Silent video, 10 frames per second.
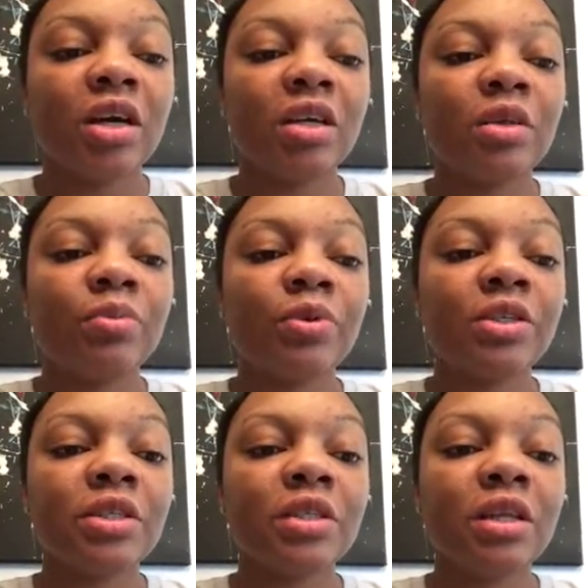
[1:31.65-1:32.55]
A
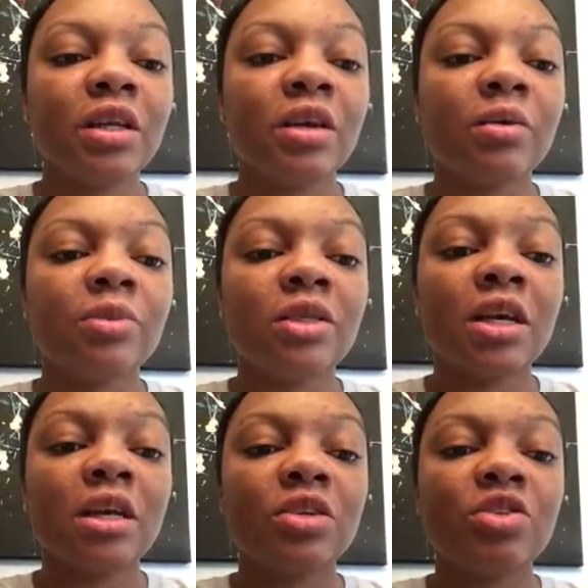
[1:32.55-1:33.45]
proscenium
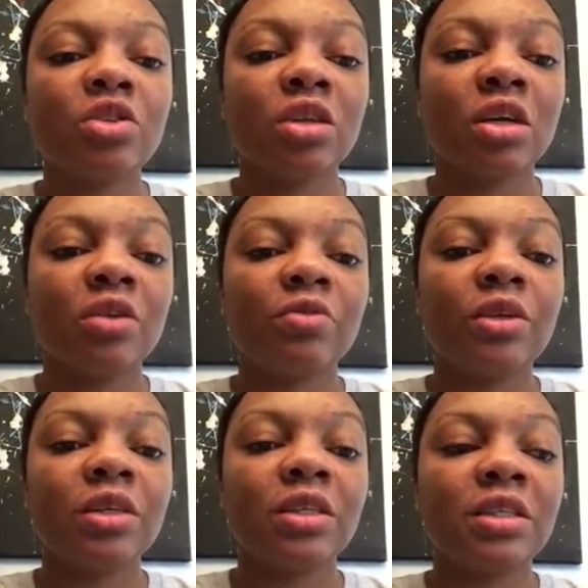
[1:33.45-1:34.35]
stage, a
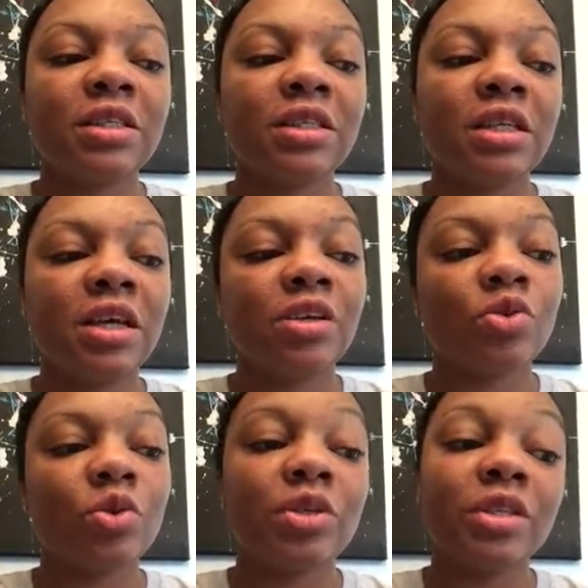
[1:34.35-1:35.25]
realistic stage
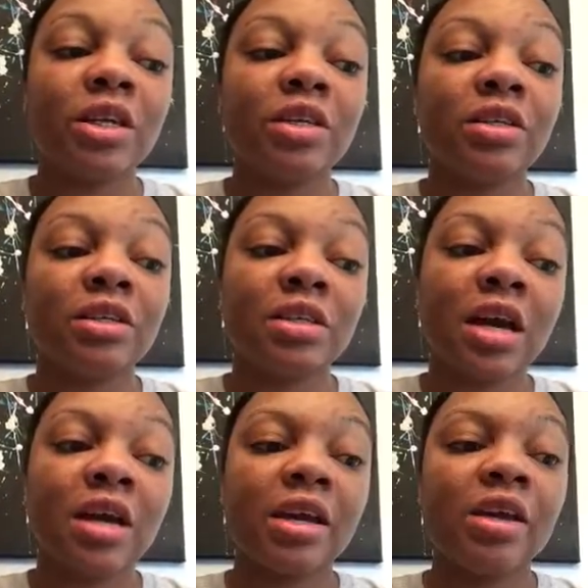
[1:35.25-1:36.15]
or set
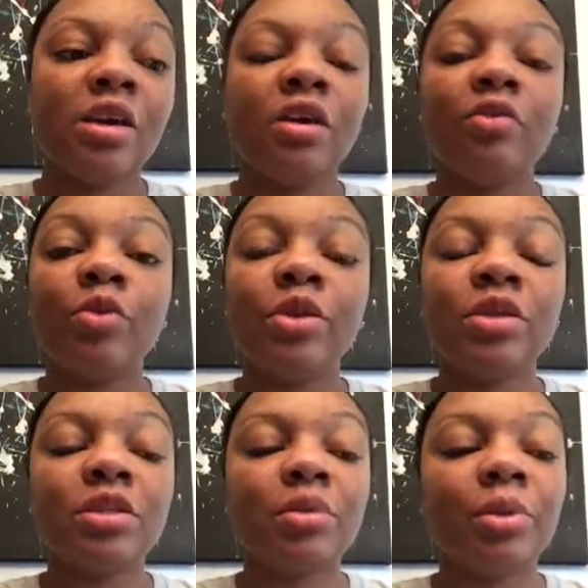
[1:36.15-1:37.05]
design,
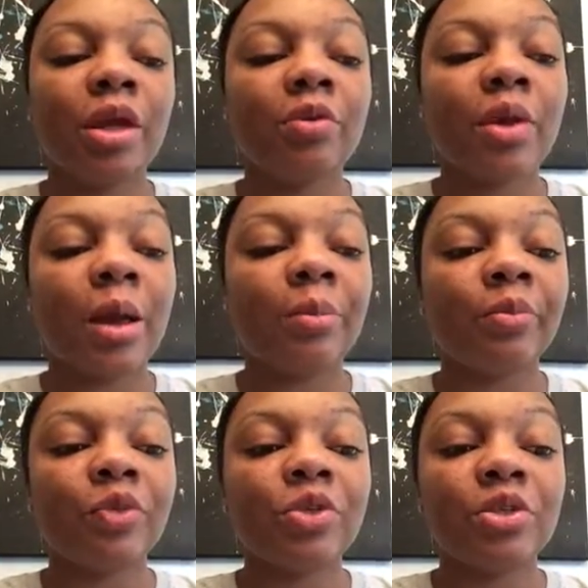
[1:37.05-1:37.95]
forces the playwright
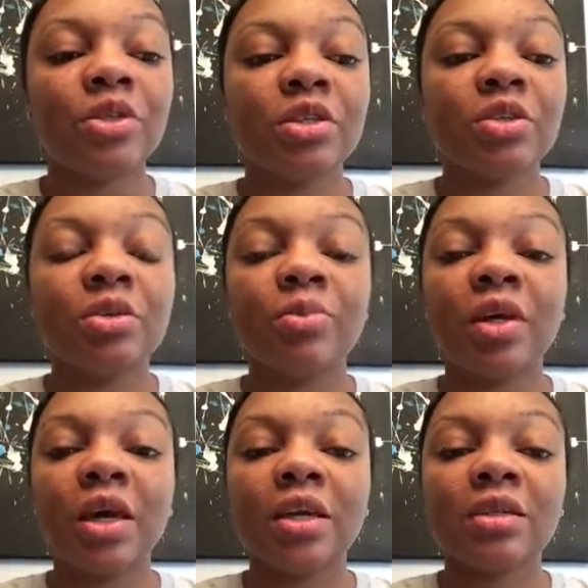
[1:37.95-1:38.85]
to consider the
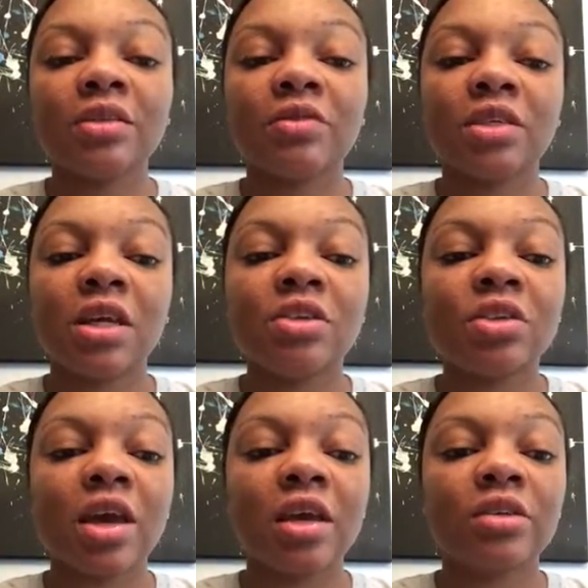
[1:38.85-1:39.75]
mechanics of
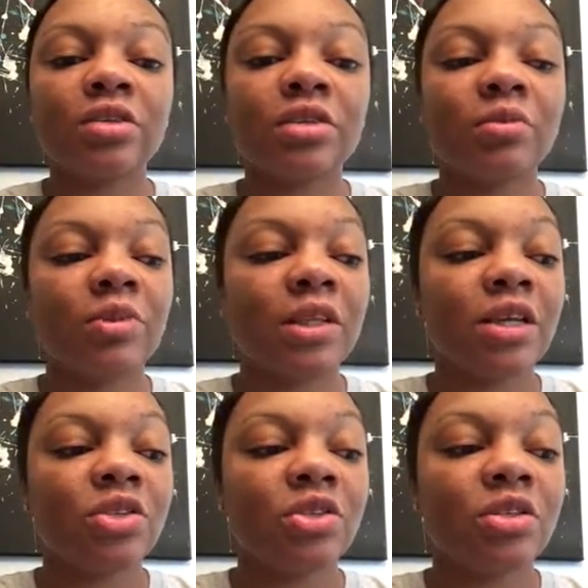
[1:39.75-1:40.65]
staging actors in
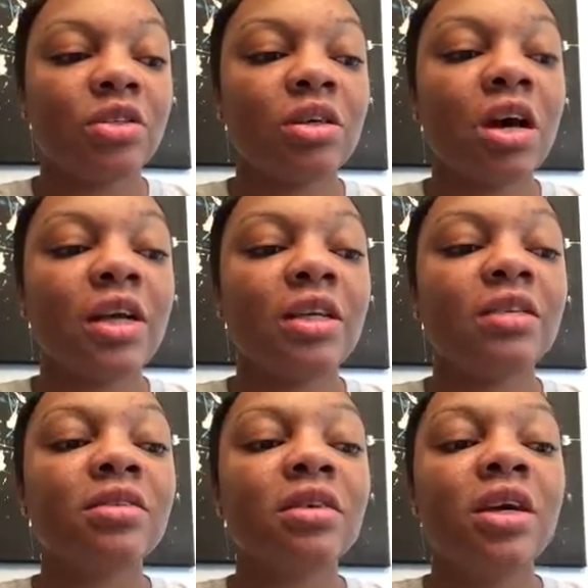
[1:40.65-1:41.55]
relations to the
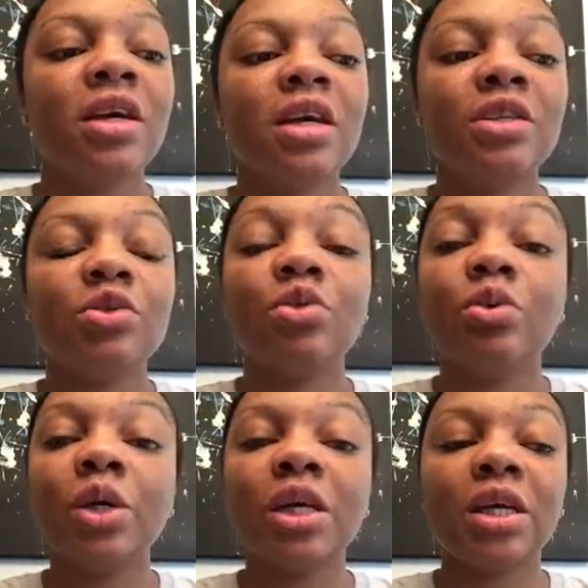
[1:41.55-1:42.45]
audience and to
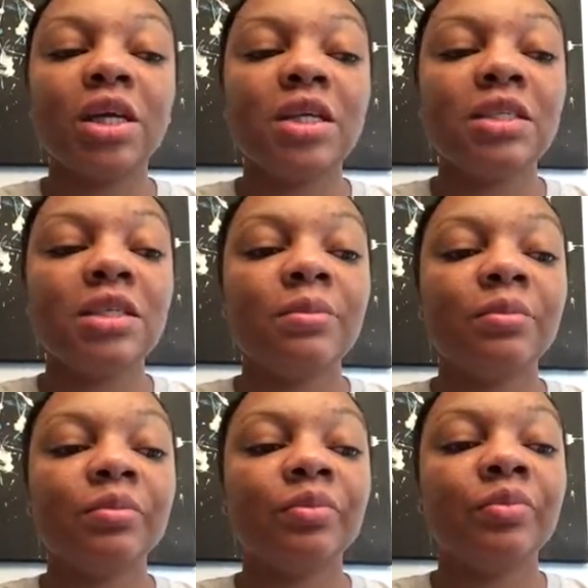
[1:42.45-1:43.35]
quick, easy,
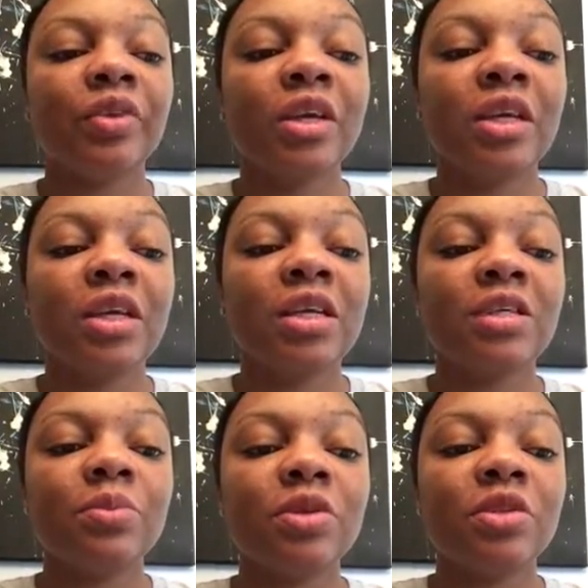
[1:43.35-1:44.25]
and
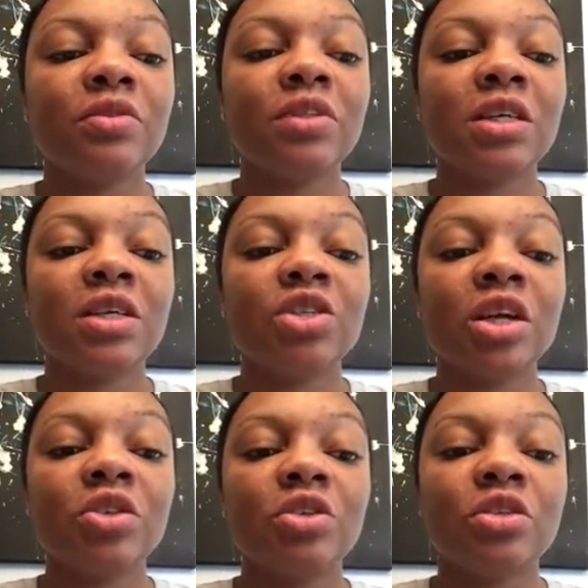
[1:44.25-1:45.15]
inexpensive set
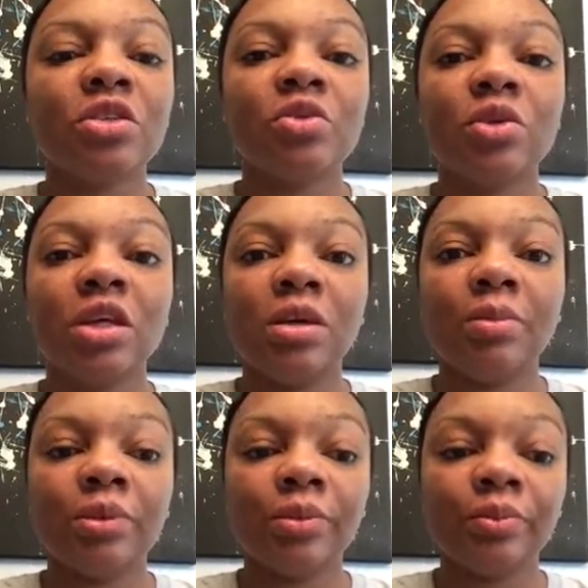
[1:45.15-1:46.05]
changes to
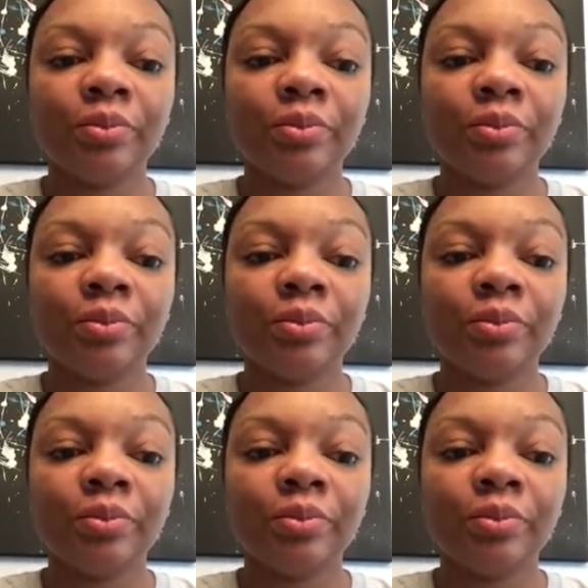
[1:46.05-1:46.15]
keep